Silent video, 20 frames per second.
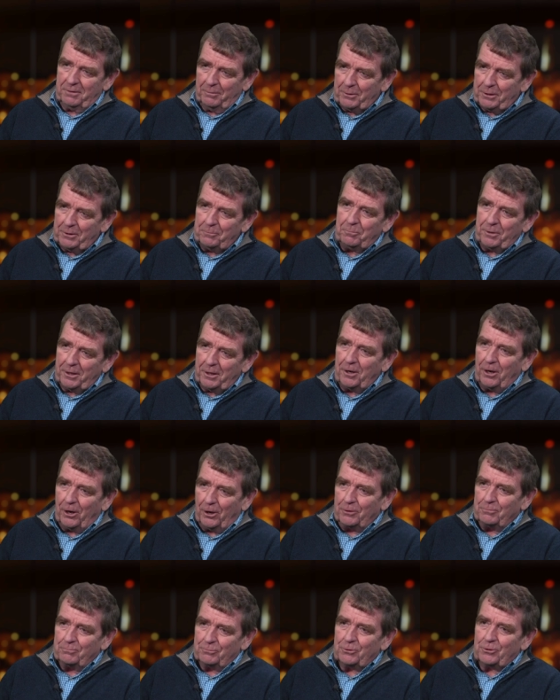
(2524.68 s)
I mean, in, in
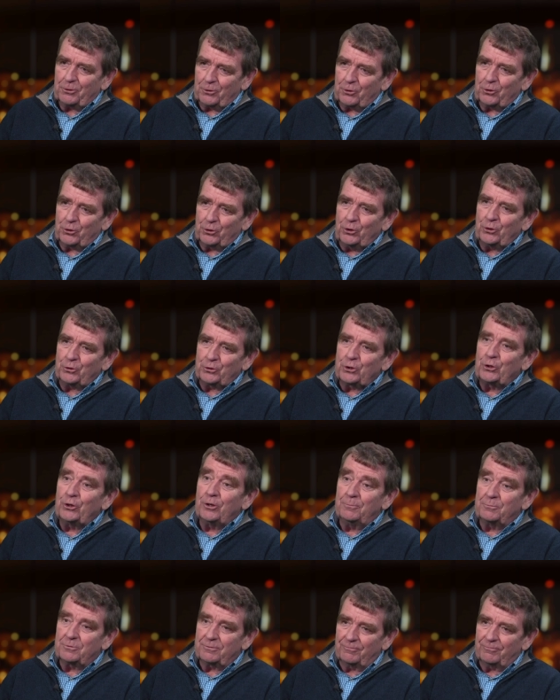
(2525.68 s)
our, you know,
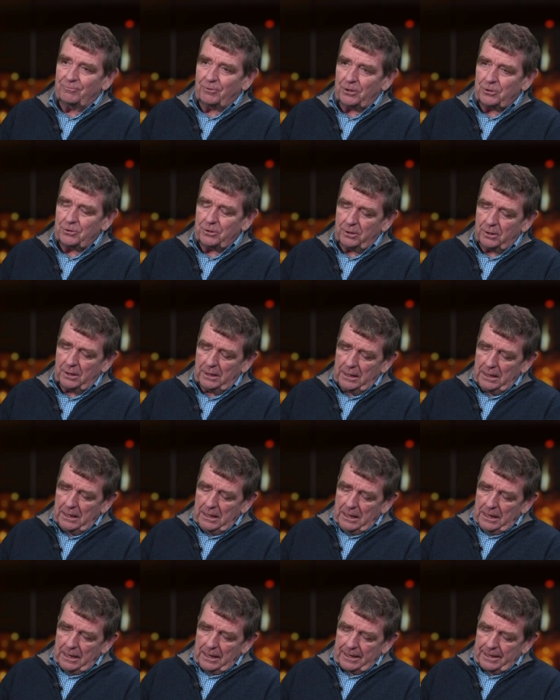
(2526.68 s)
terms of... Uh,
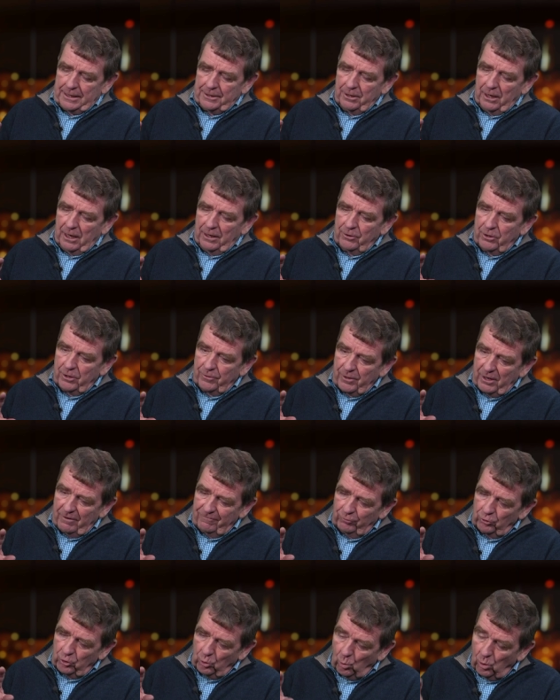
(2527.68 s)
and, and
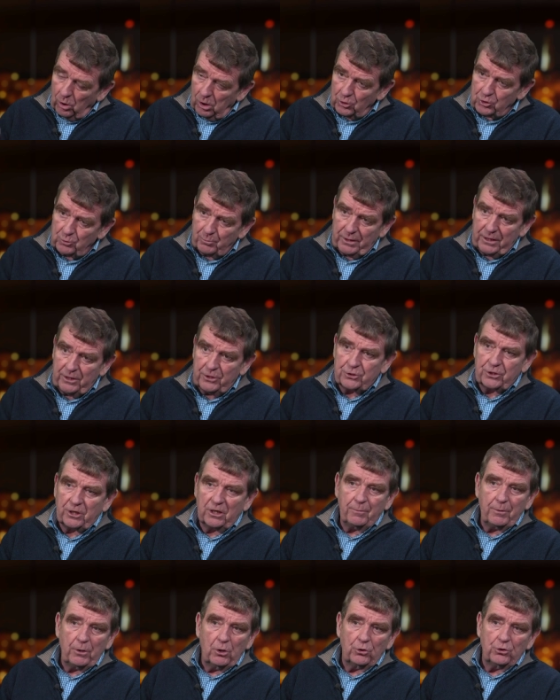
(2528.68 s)
therefore, the world's media is going
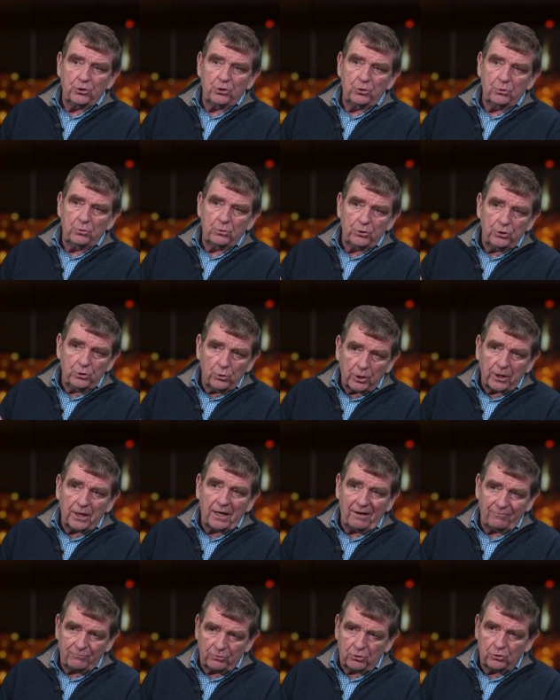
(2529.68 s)
to be on you. You're going
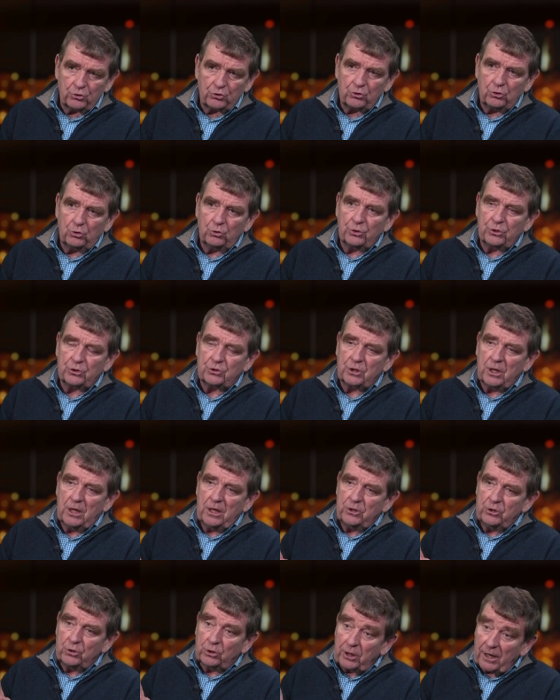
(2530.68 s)
to have to control this.
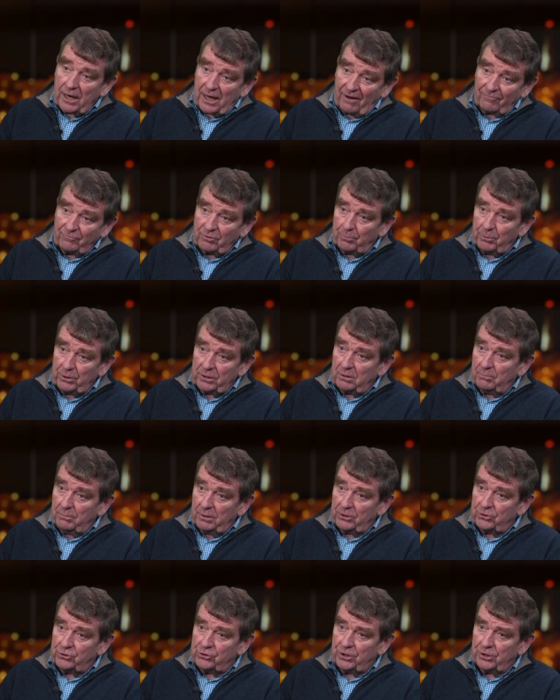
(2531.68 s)
You're going to have to bring the
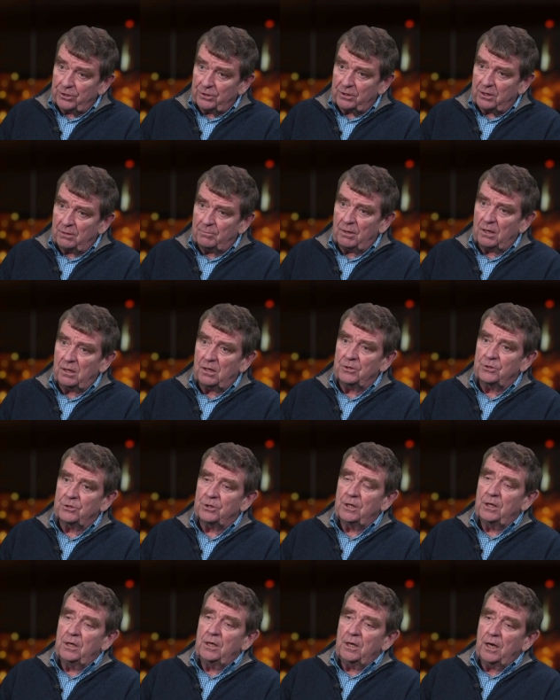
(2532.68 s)
military under command,
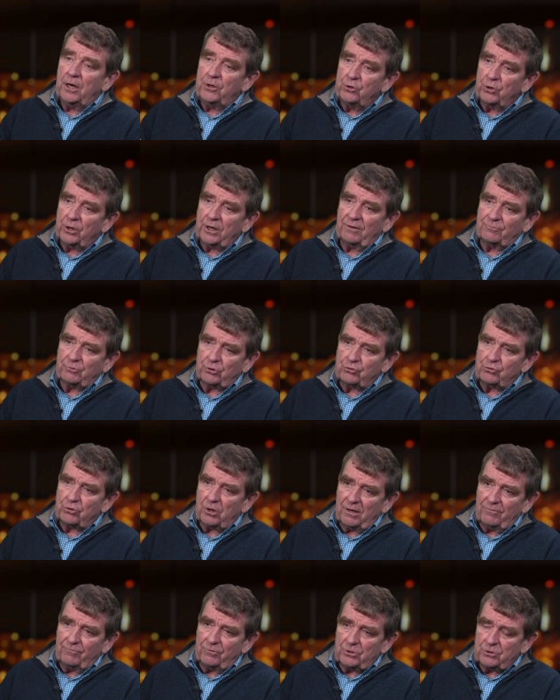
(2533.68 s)
and you're going to have to
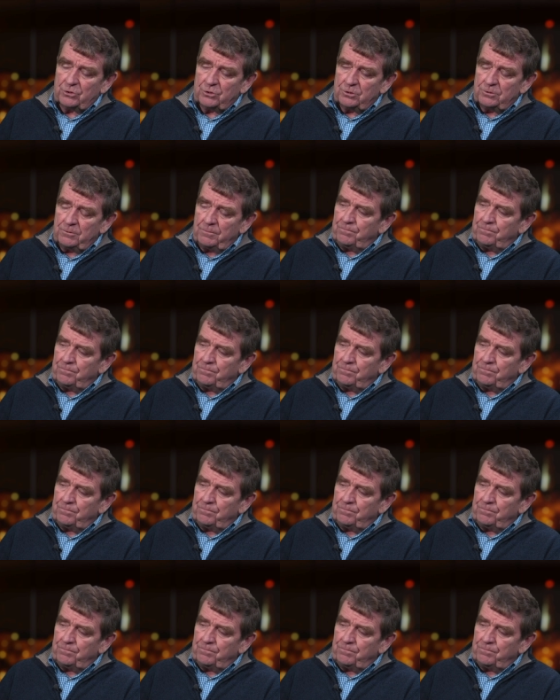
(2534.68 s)
drive this.